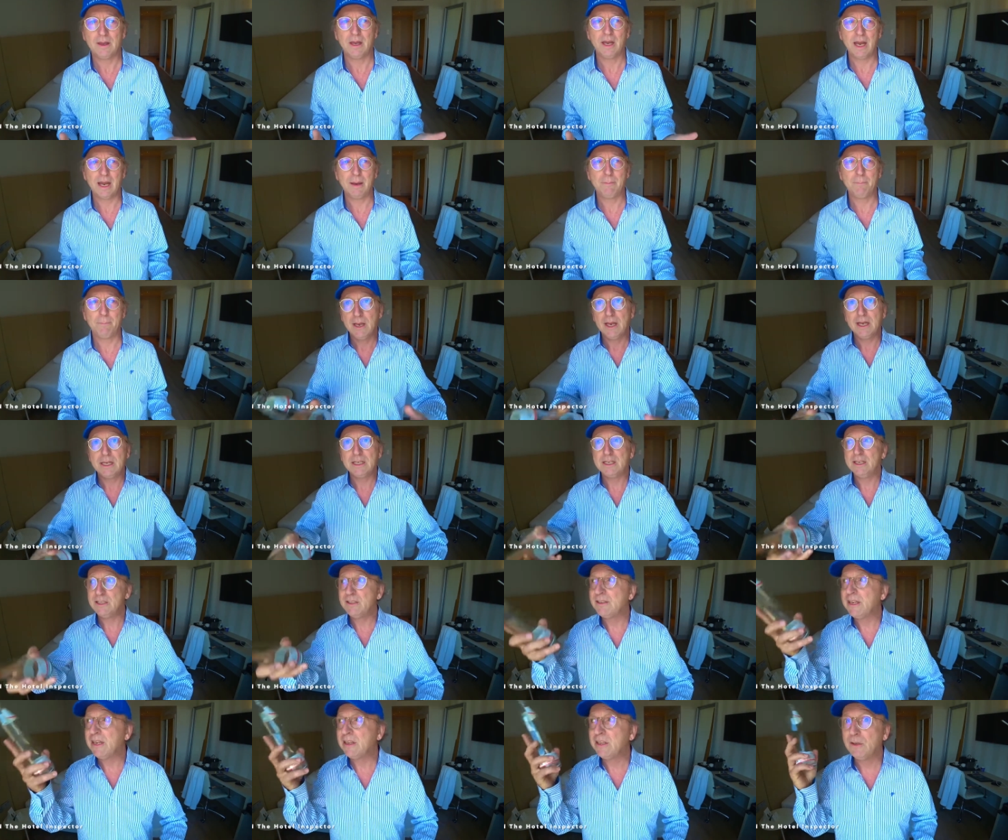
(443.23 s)
And placing
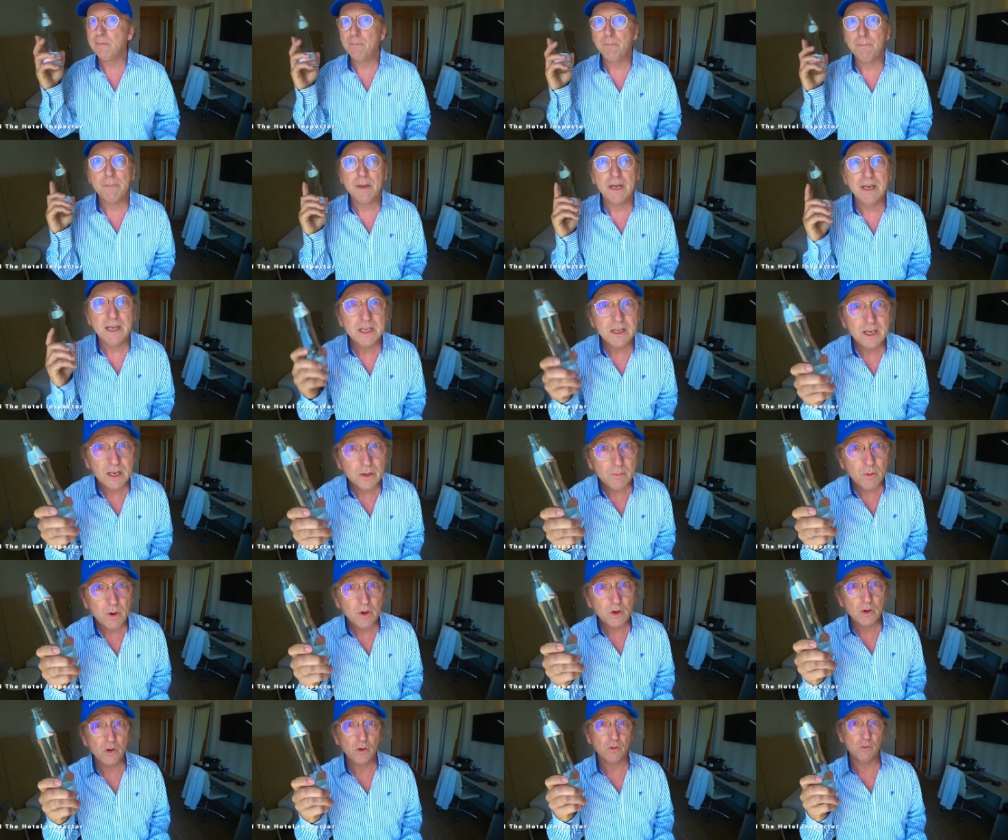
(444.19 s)
such a measly
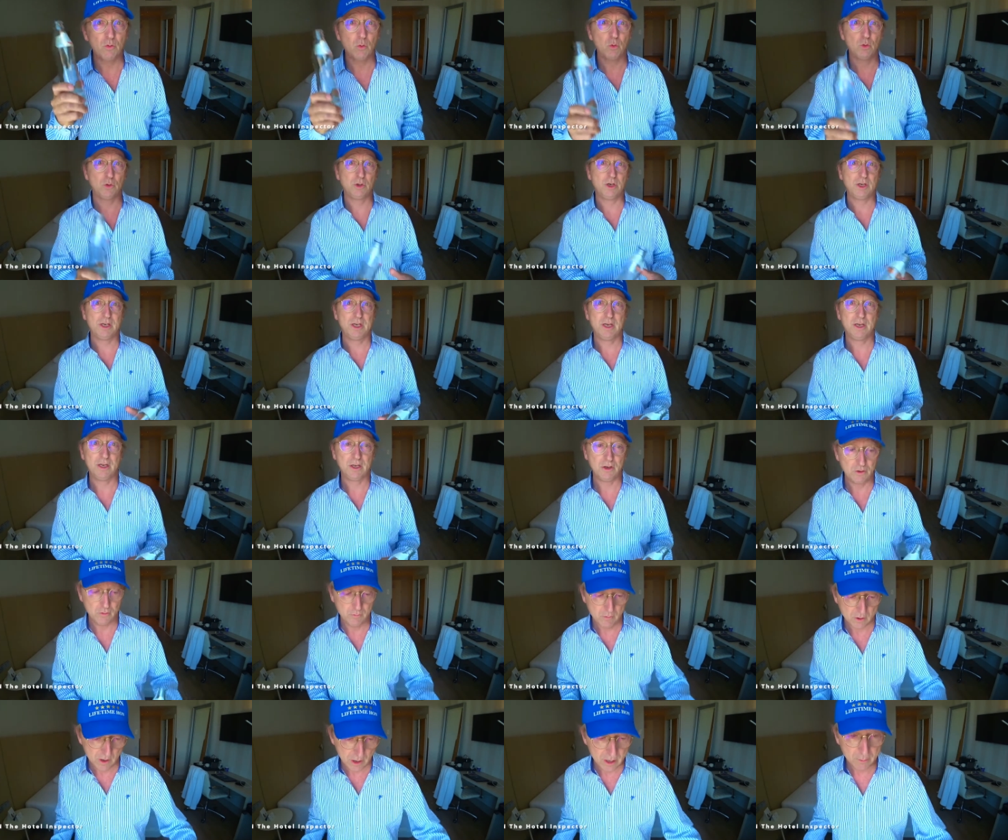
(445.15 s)
bottle of water here is
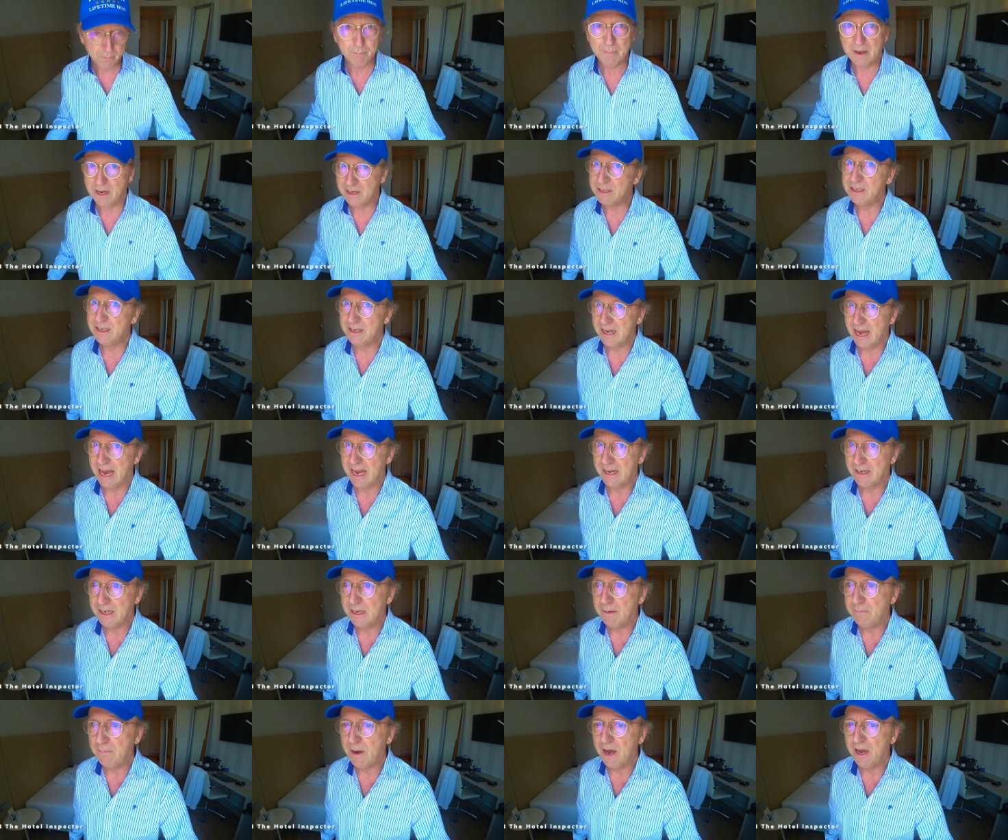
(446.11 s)
really petty and,
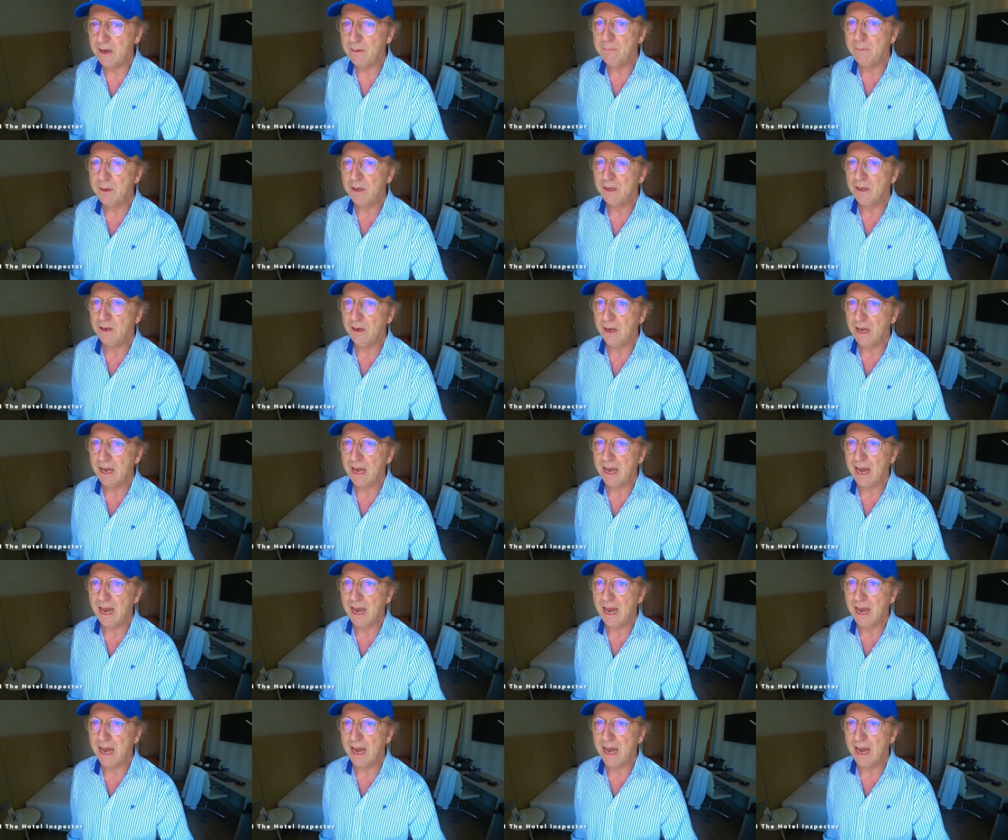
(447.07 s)
in my opinion,